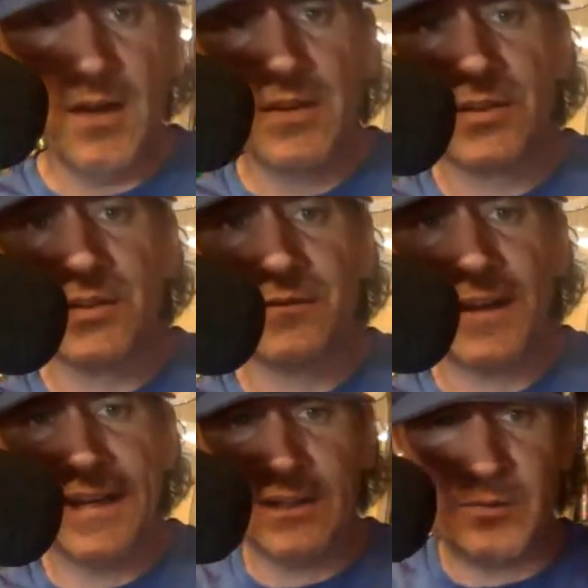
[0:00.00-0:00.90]
this is
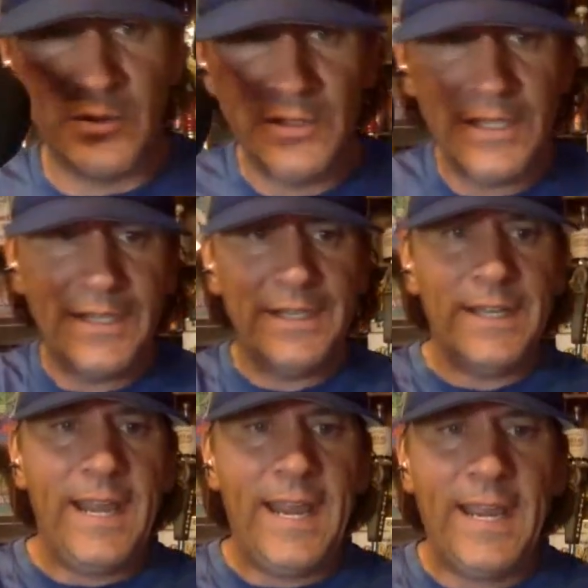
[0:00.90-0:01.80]
available.
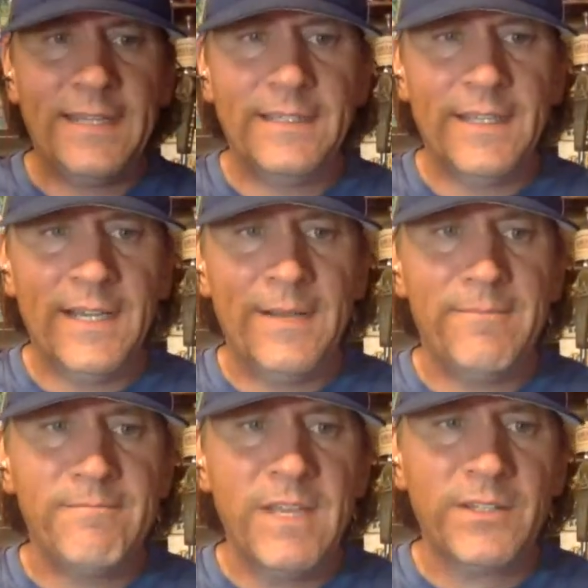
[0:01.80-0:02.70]
And
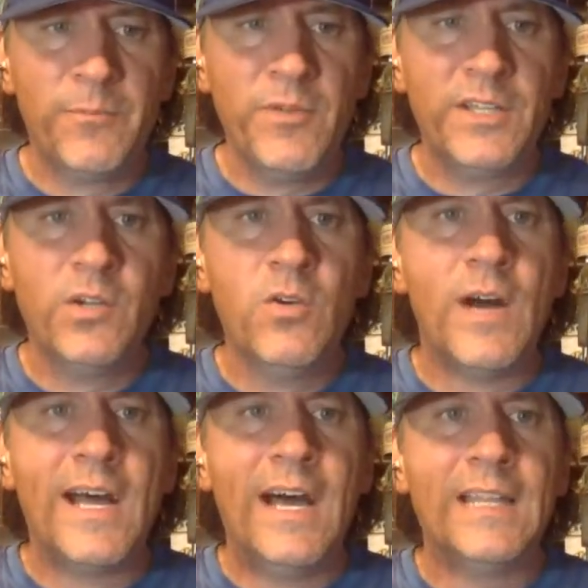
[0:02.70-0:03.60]
it's pretty
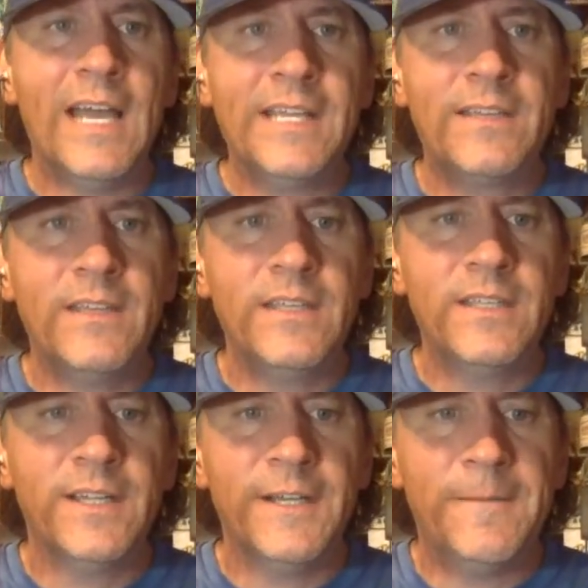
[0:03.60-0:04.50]
cool. I like
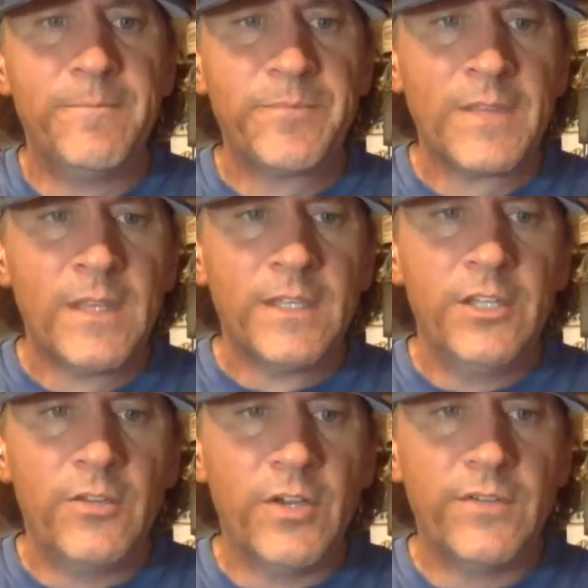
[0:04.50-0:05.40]
the
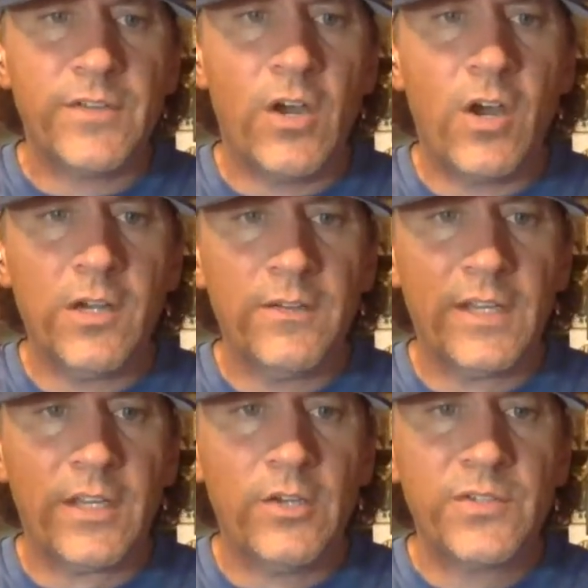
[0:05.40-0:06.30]
the art
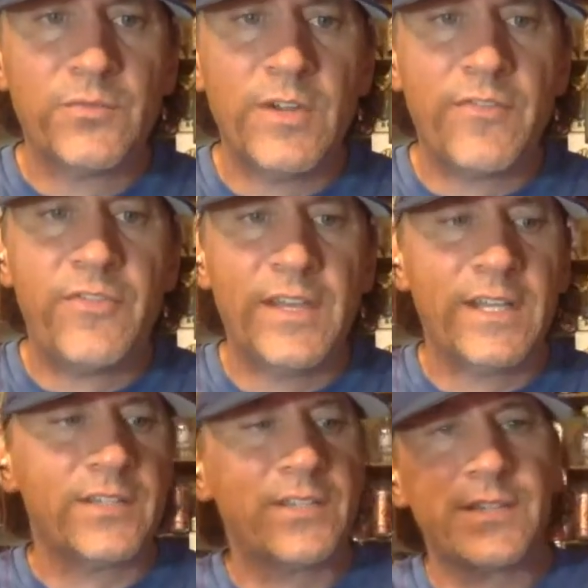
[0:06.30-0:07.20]
that goes with
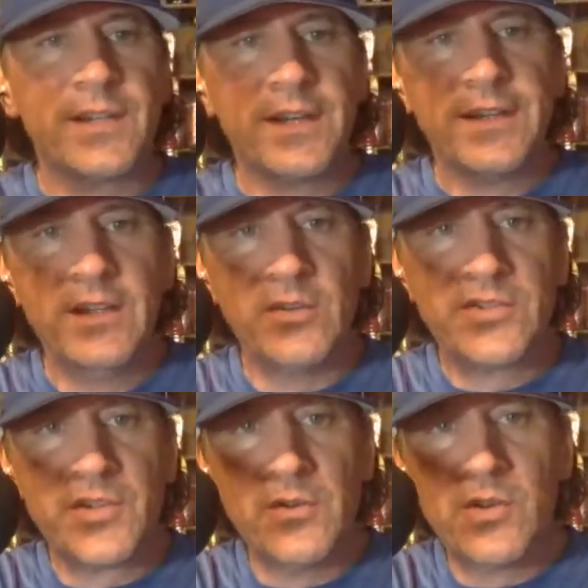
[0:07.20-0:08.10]
this.
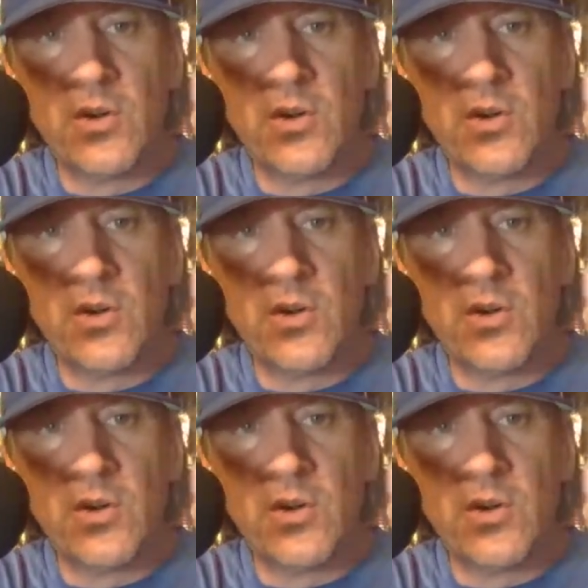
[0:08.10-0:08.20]
Stone